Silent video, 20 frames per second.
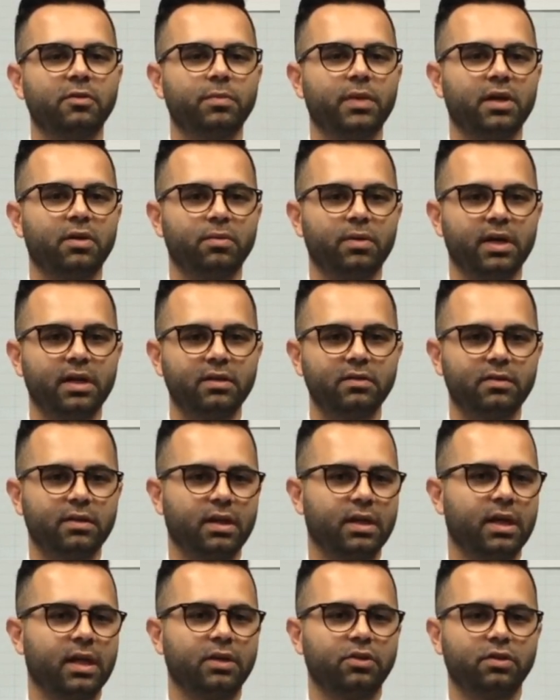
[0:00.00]
things may
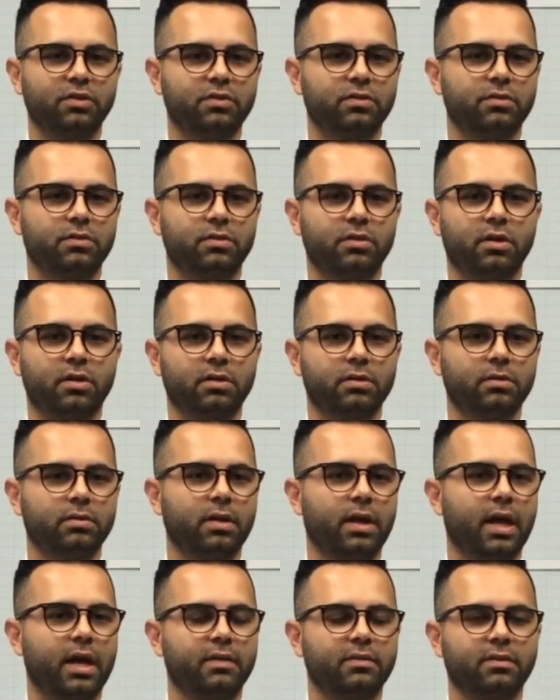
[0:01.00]
arise that I just
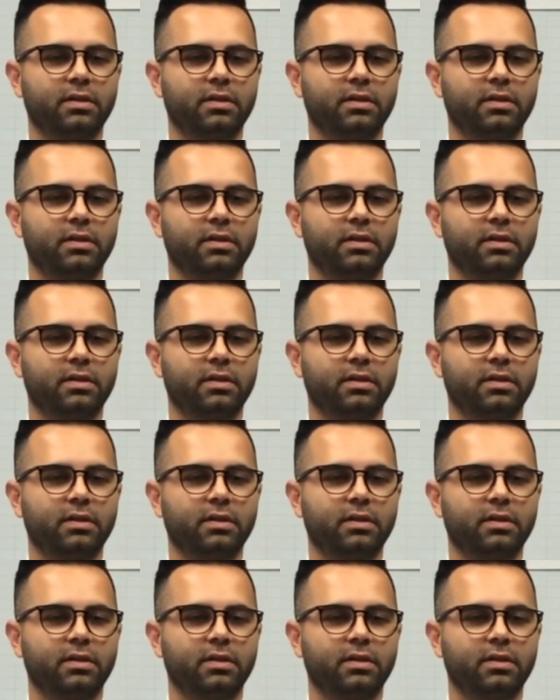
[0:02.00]
start